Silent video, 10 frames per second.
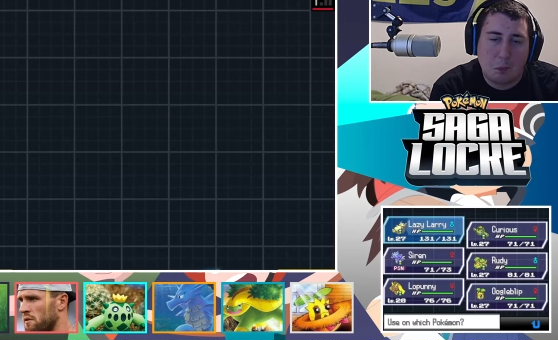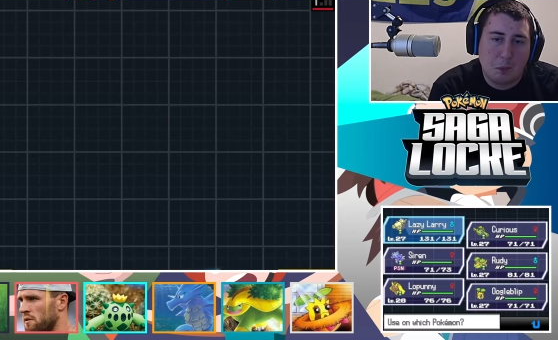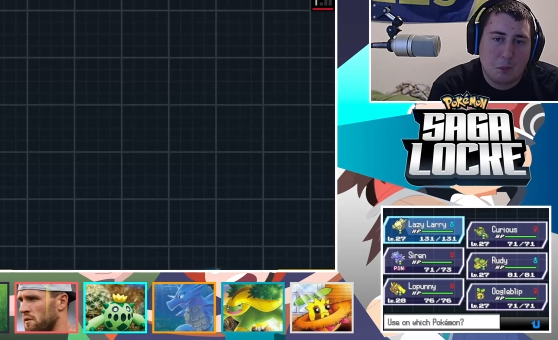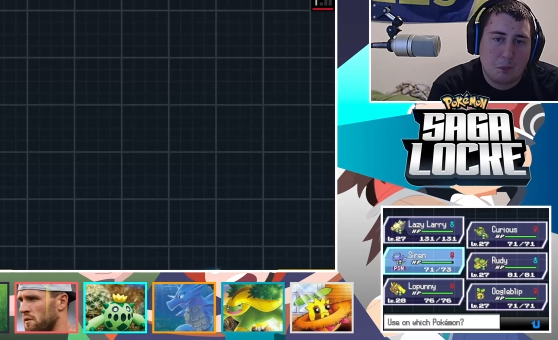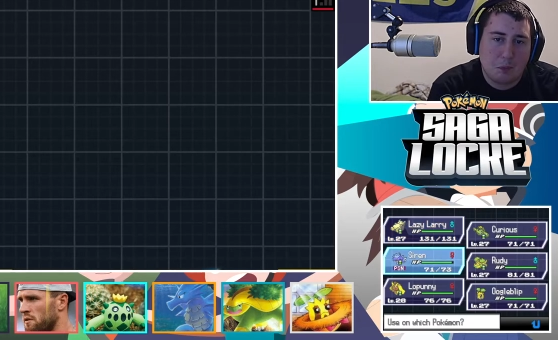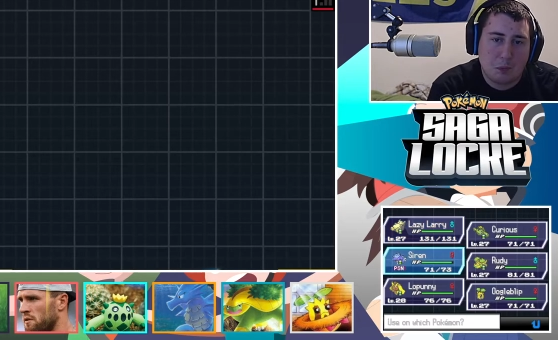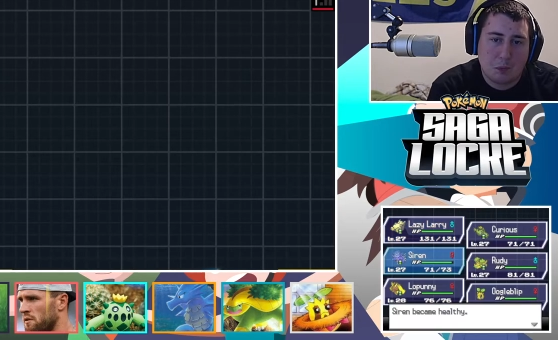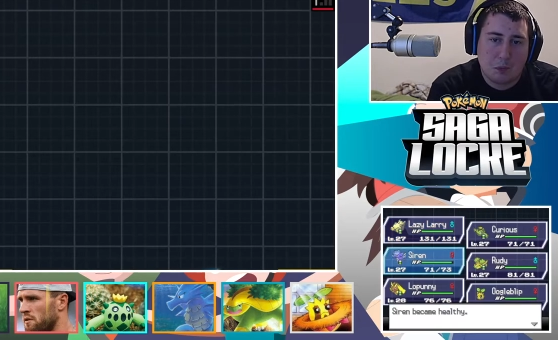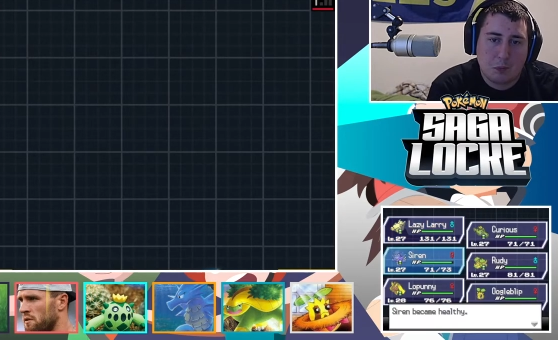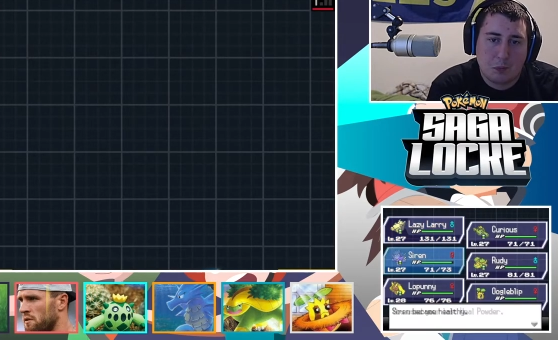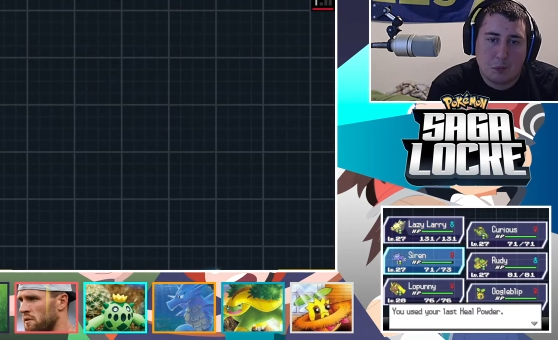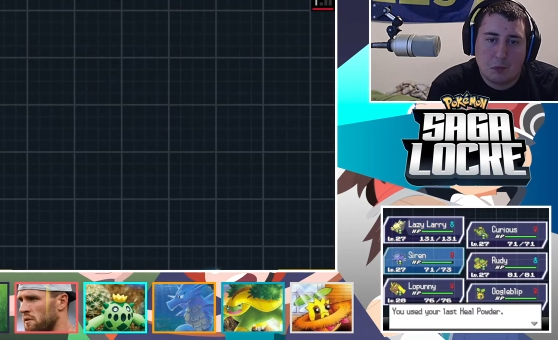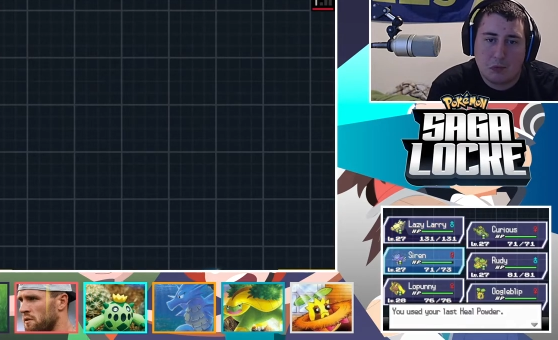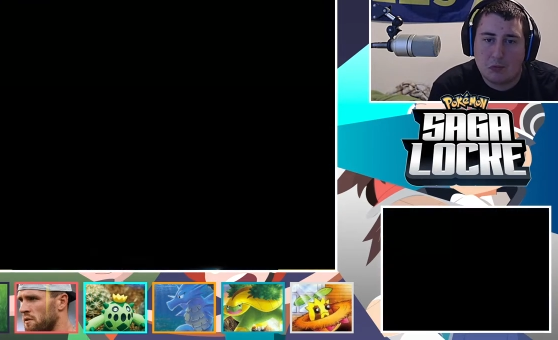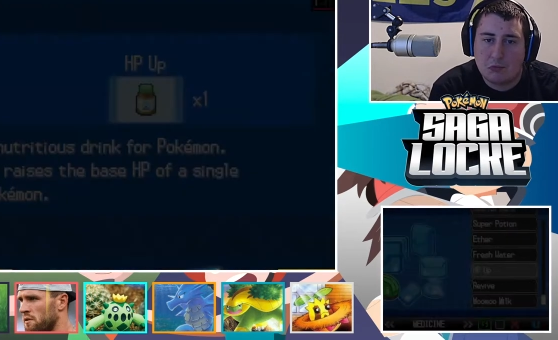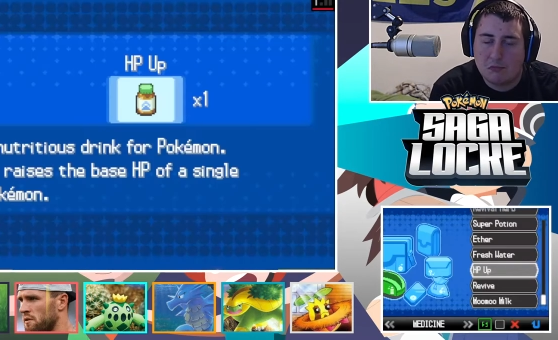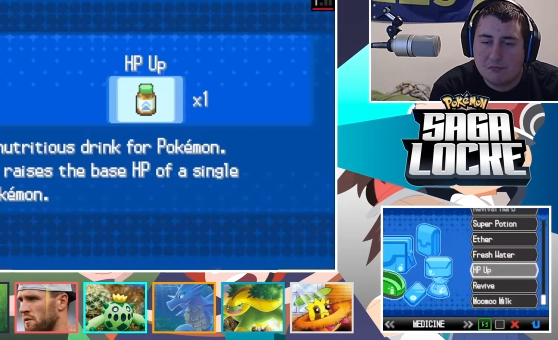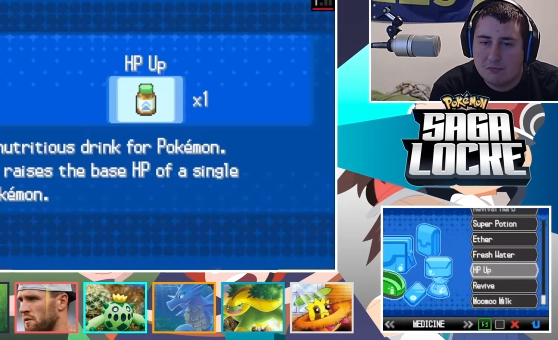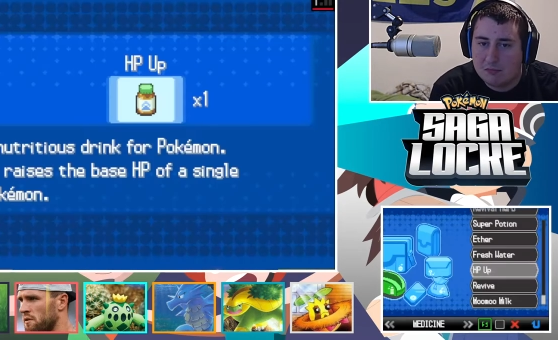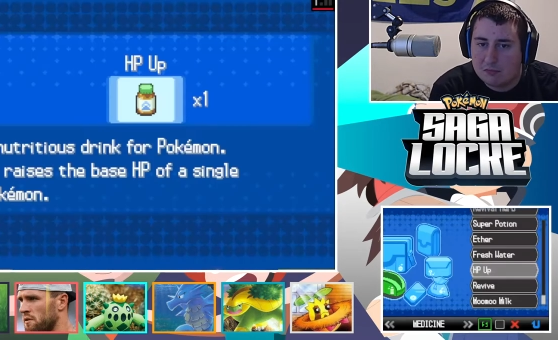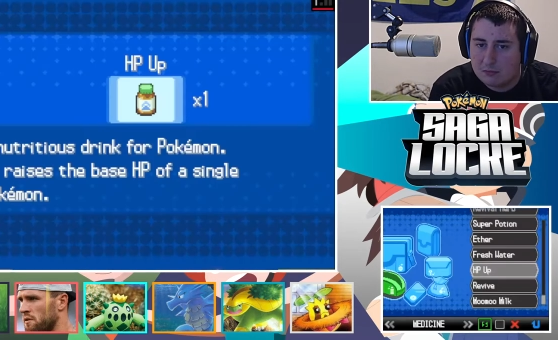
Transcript: (no one is talking)